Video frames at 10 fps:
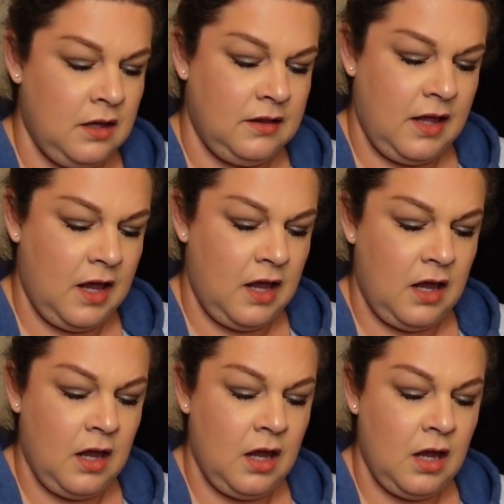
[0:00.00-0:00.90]

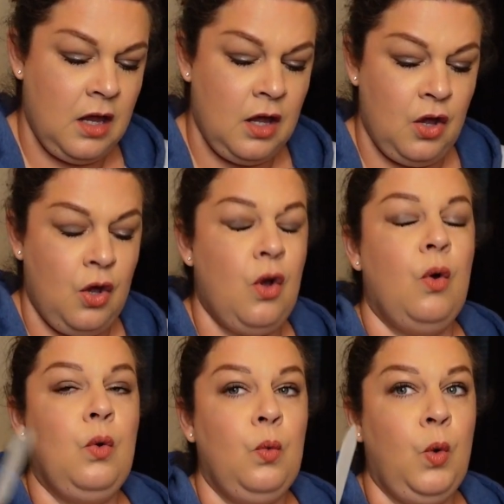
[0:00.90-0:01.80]
They
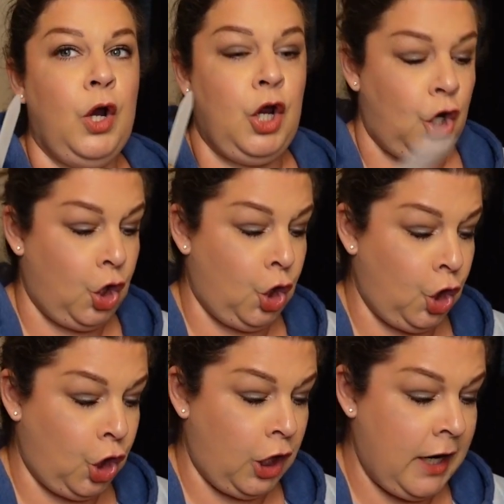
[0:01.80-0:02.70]
work
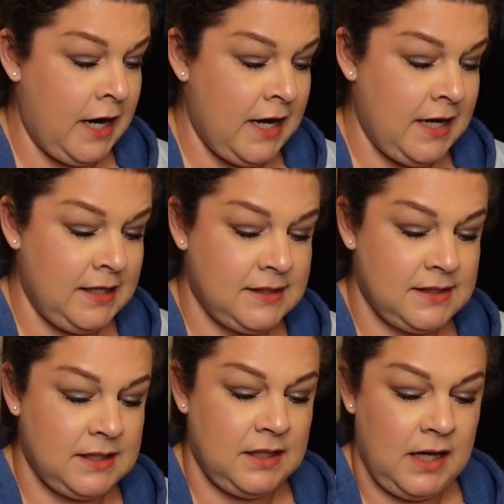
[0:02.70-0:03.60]

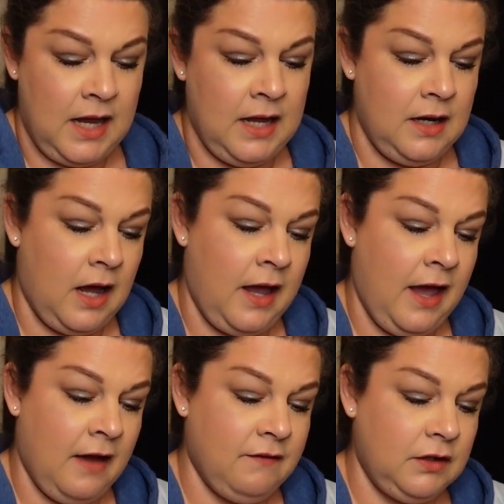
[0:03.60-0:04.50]
great. And I
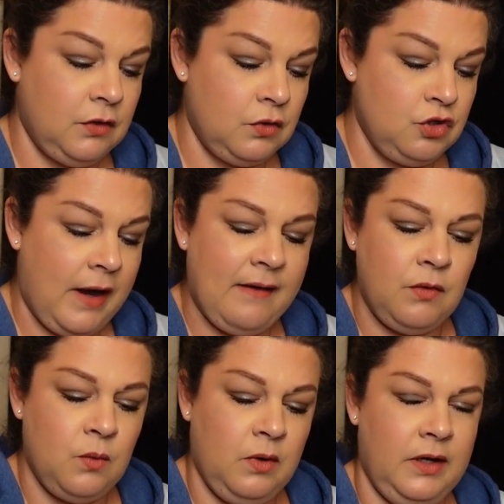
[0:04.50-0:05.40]
have a little
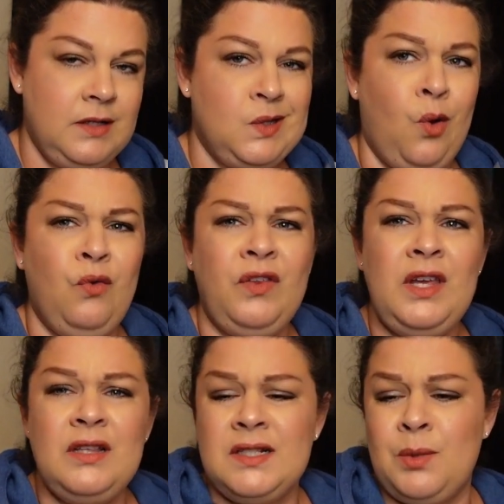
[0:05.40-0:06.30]
travel one. So hopefully
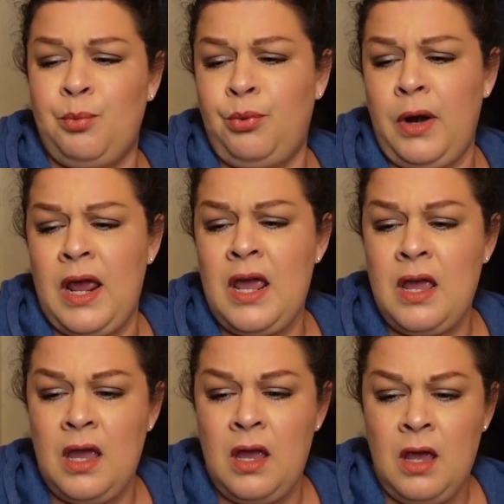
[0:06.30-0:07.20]
it doesn't
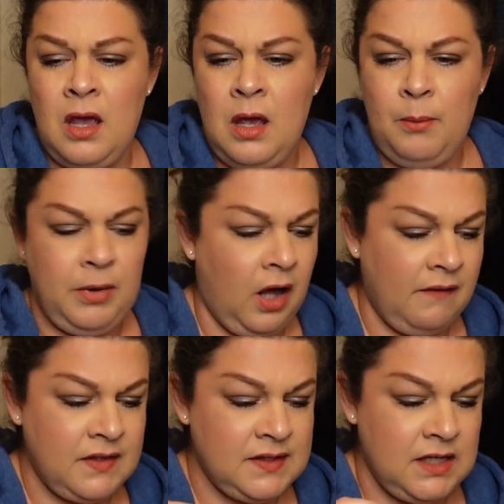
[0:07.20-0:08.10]
break. But I'll
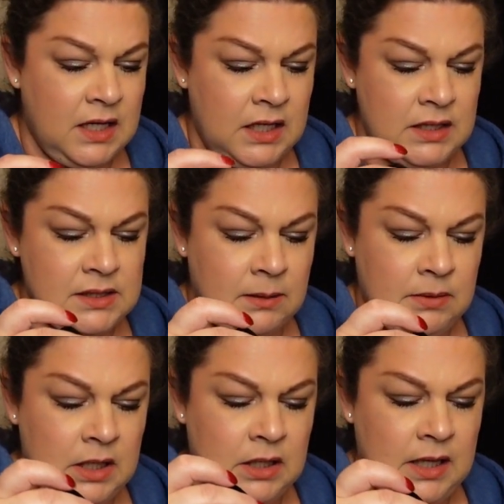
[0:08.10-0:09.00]
have to stick it in
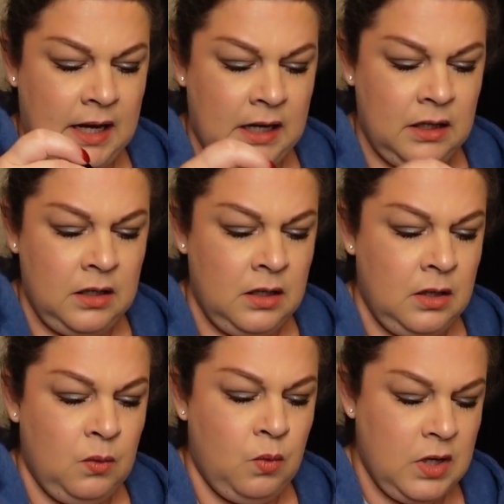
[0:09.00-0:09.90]
something that
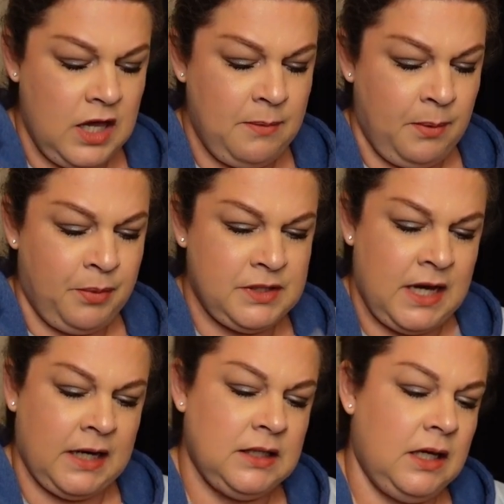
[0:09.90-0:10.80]
will keep it
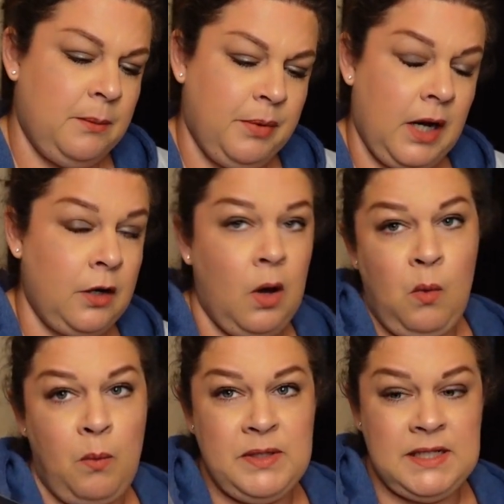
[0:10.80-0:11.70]
protected. But I know I
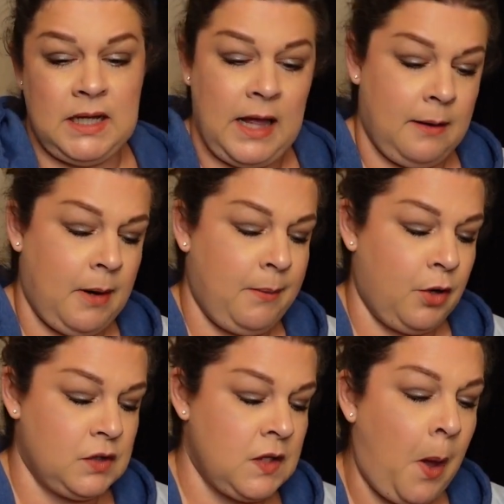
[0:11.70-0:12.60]
won't be sticking that in my purse.